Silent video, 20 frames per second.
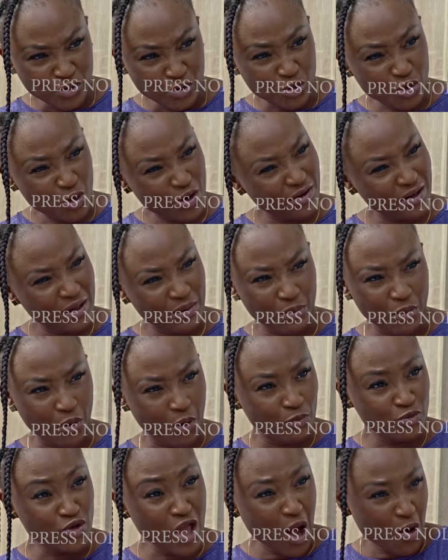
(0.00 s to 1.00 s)
Sorry,
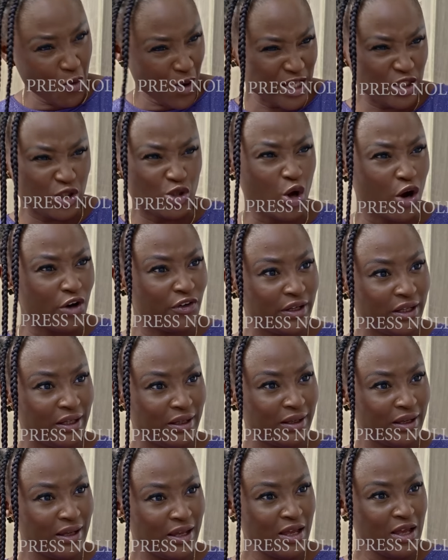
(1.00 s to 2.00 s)
Mom. You're always
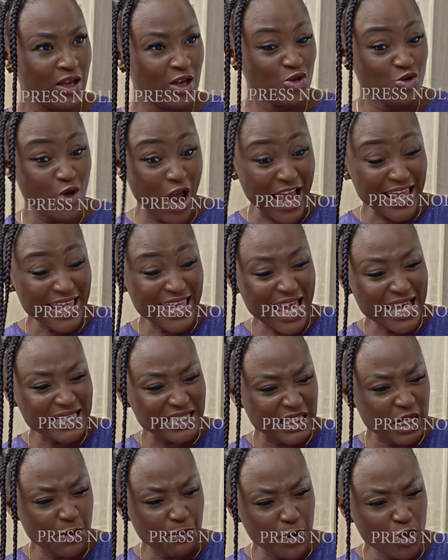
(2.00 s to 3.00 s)
sorry. You are here
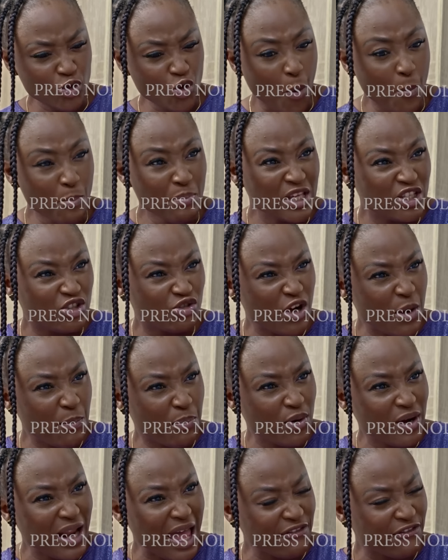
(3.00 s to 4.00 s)
sleeping your
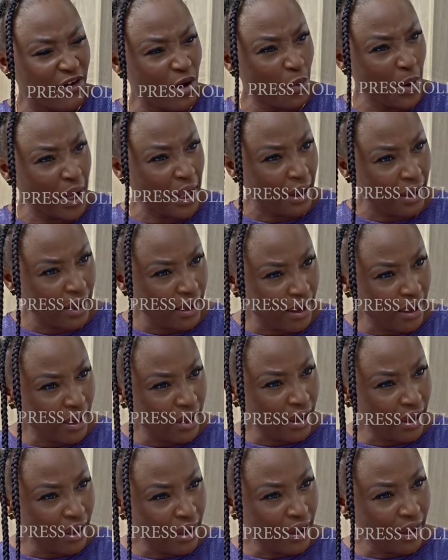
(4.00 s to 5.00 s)
miserable life away.
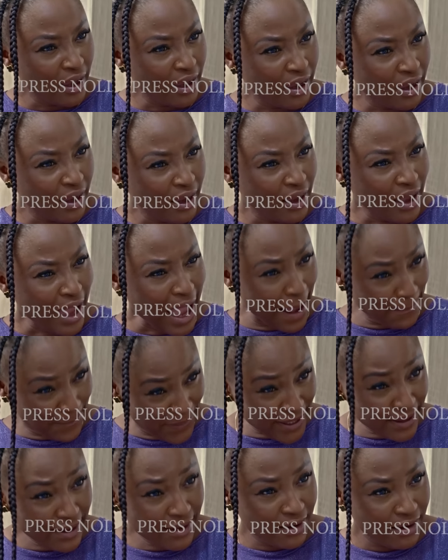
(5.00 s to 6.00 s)

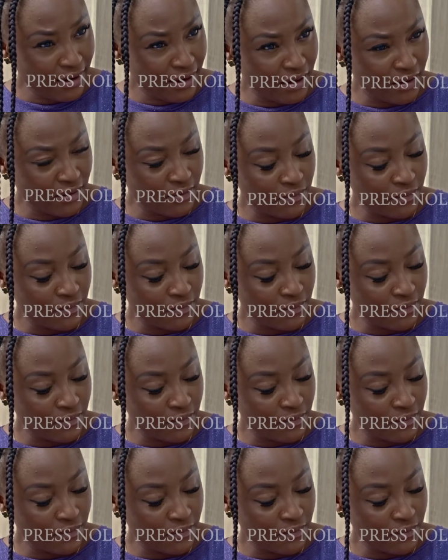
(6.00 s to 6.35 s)
Abi?